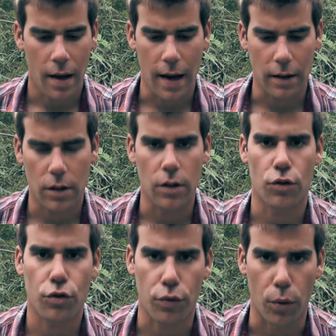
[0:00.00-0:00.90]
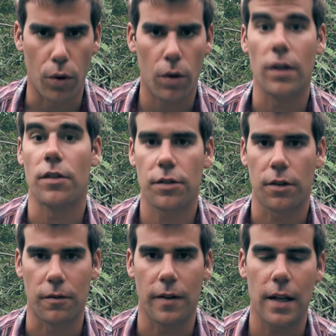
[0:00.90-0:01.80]
and control and
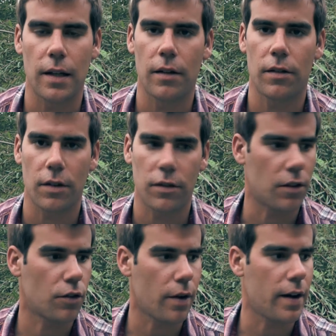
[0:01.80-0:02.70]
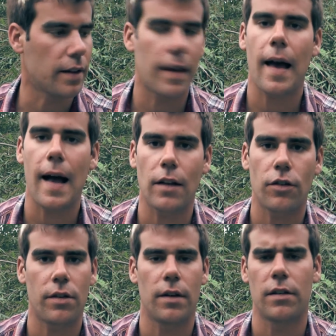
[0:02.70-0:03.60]
surveillance just to try and
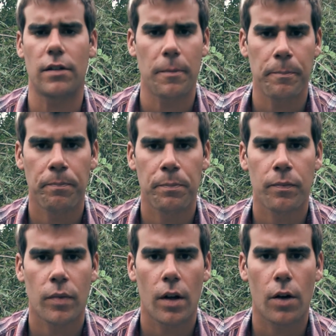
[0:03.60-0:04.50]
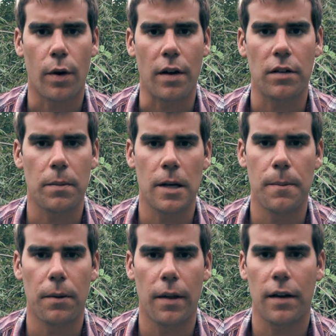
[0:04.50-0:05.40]
catch these crazy
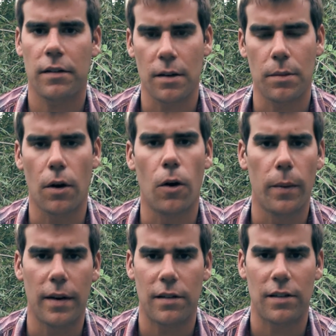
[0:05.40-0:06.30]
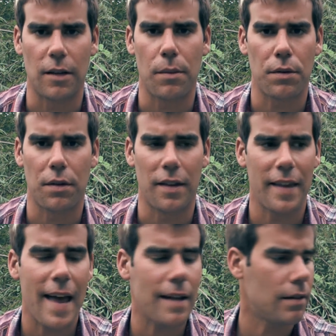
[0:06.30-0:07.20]
people that seem to always slip through the
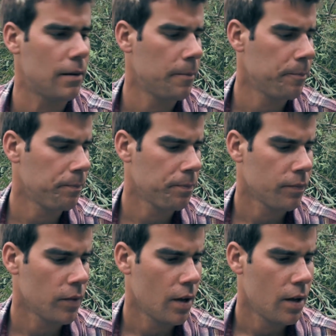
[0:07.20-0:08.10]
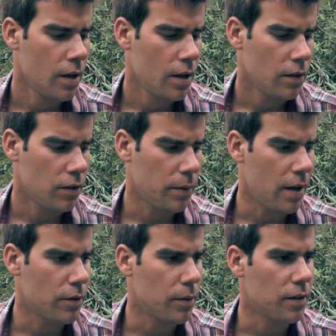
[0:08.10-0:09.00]
net. Just
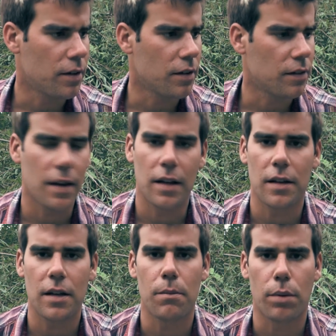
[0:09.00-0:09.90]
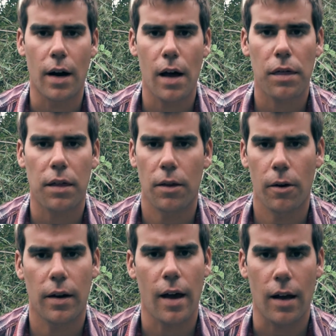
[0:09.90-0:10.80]
want everyone to just take a deep breath and
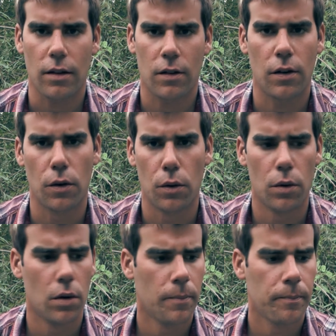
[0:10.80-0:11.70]
not get too